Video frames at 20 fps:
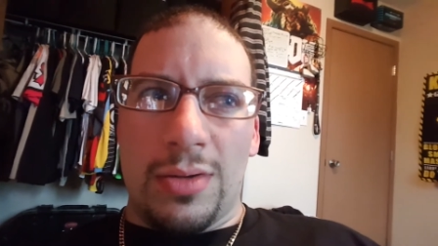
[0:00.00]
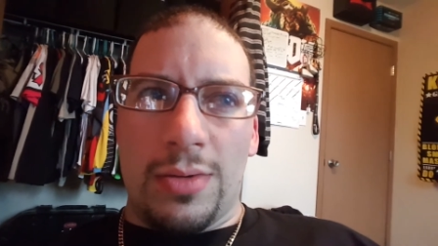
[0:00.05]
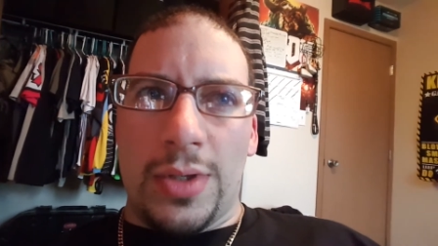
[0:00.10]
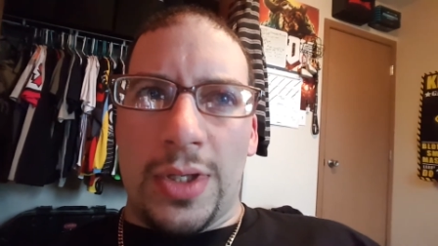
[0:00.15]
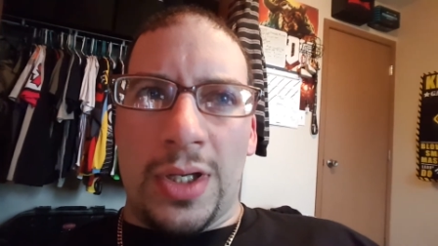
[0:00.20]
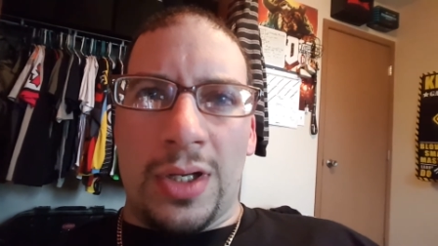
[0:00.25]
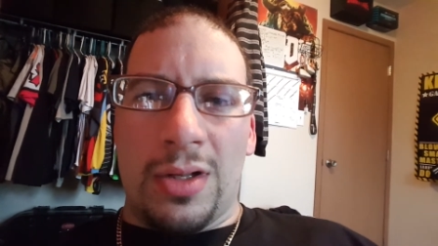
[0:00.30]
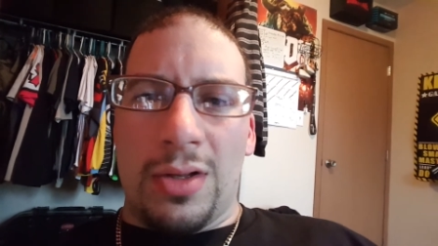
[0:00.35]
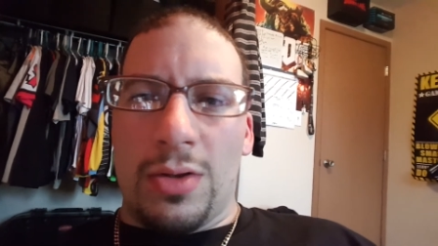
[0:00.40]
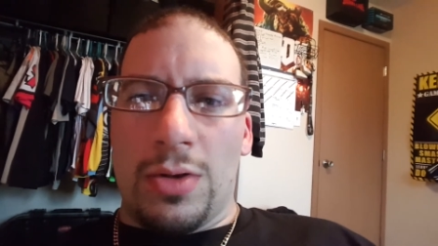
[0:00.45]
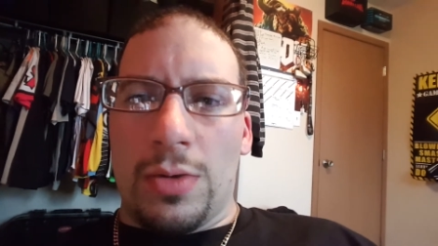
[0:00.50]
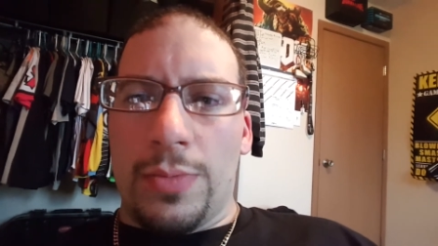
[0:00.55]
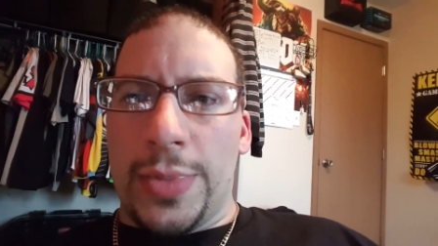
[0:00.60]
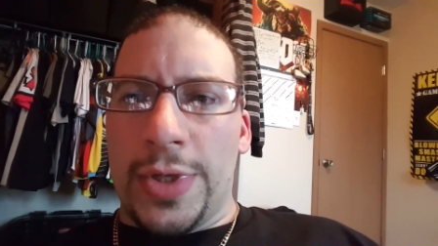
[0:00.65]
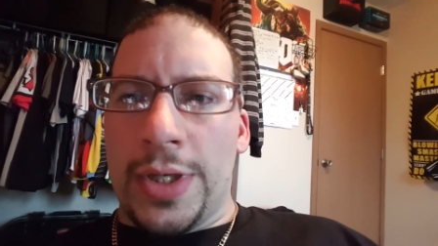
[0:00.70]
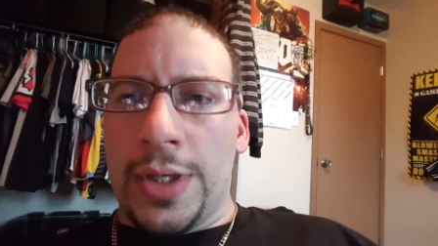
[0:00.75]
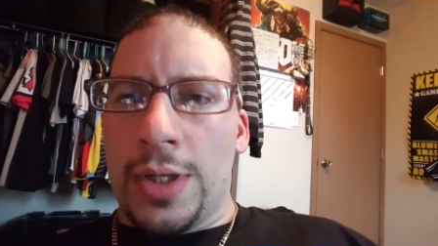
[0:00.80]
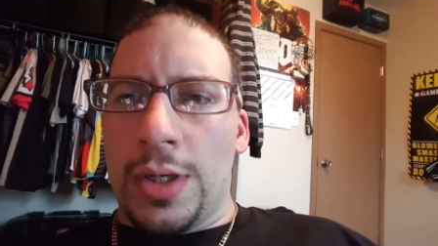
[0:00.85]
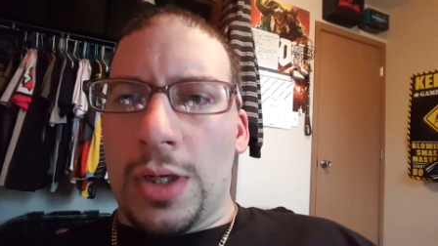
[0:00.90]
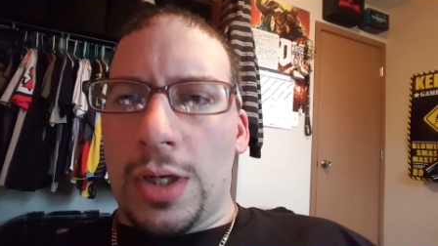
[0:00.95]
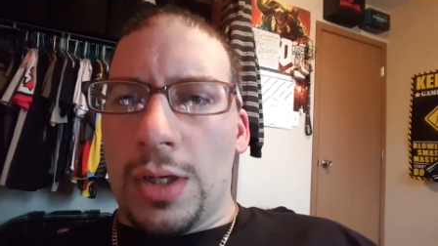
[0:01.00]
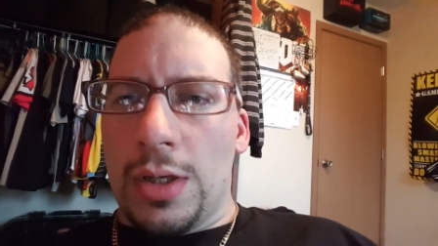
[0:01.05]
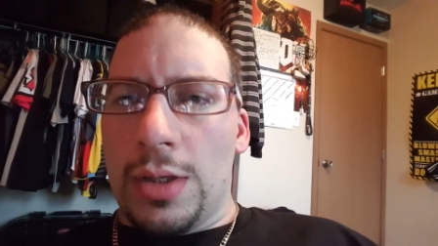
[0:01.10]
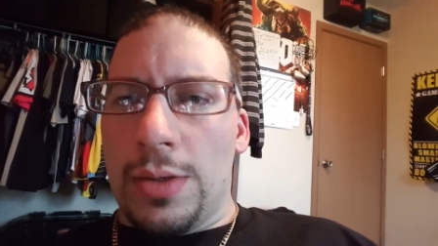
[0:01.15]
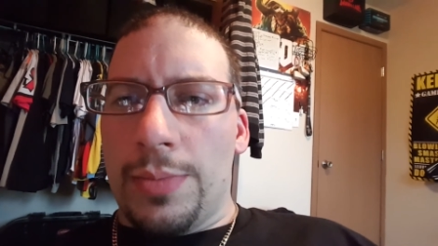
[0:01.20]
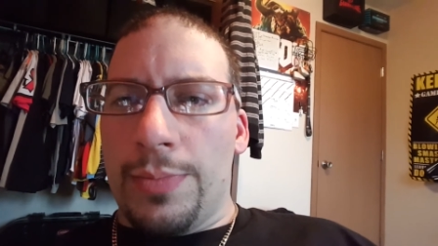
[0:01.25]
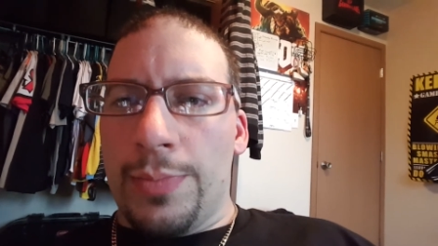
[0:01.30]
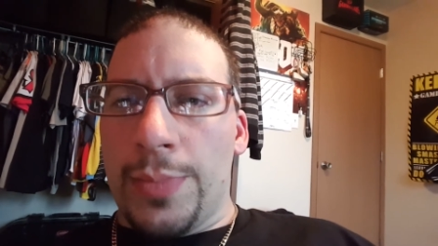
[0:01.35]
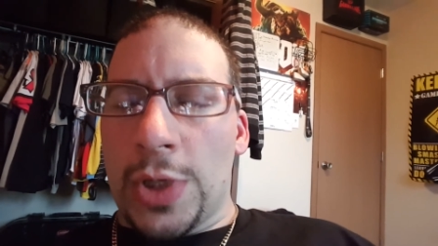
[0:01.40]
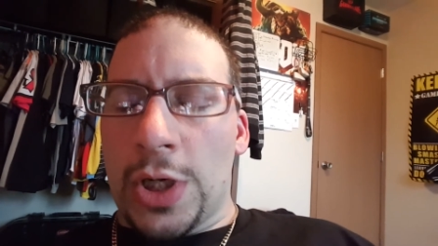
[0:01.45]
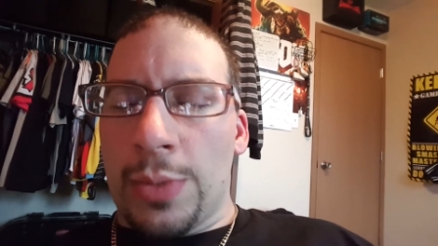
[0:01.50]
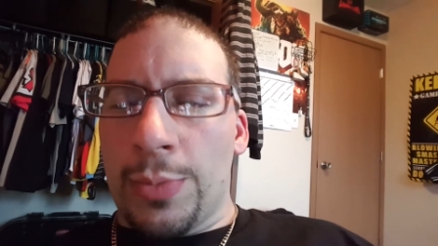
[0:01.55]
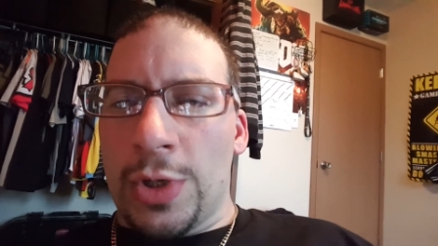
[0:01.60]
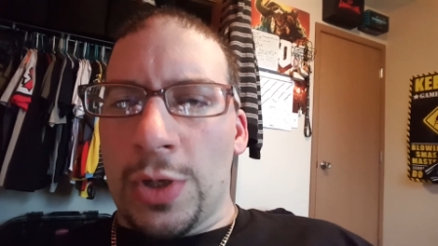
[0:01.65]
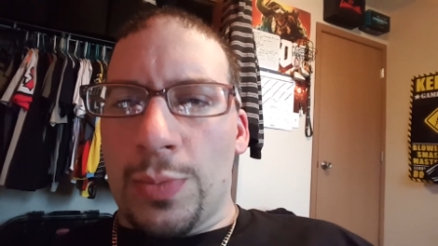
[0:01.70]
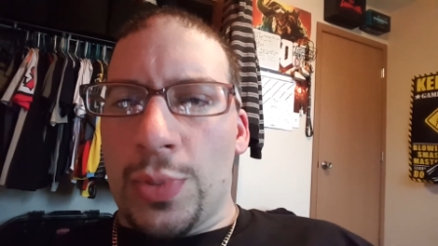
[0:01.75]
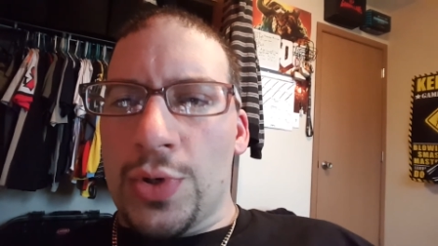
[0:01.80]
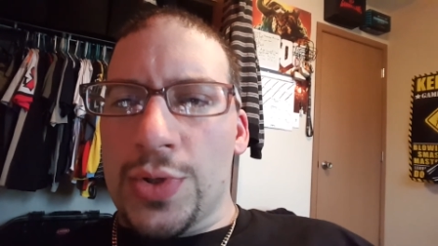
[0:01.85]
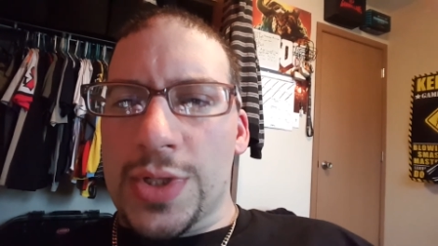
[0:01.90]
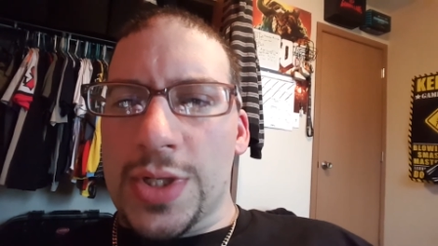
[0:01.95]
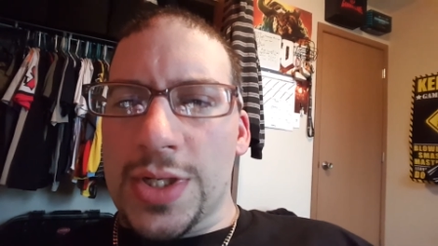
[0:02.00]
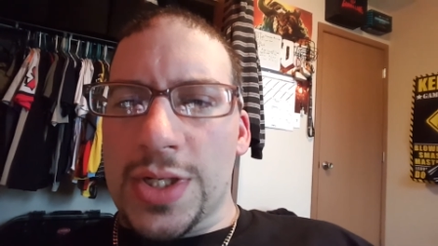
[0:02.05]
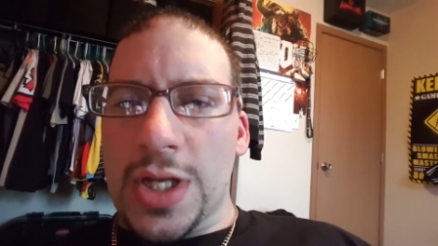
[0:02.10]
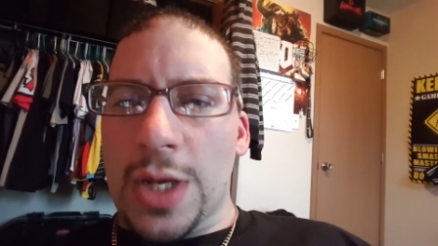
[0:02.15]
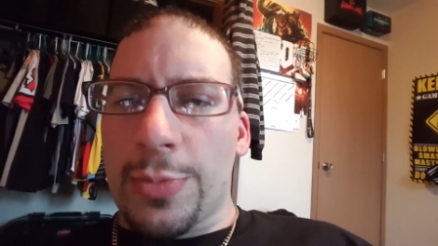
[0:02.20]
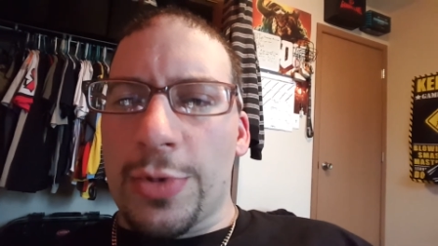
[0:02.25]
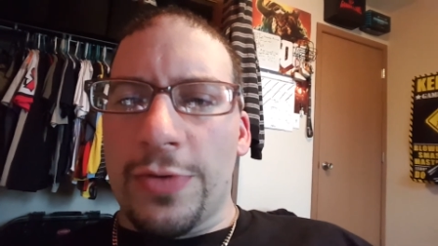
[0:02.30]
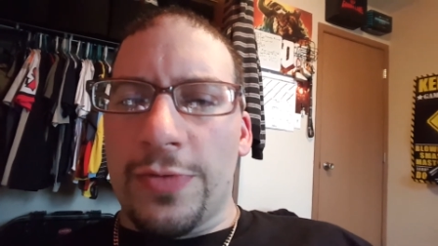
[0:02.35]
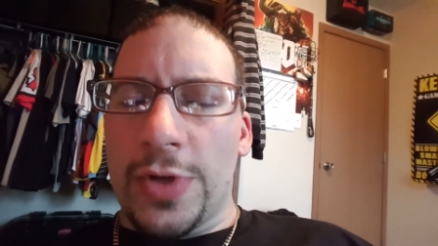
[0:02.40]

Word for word: in a little bit, but I'm going to post a separate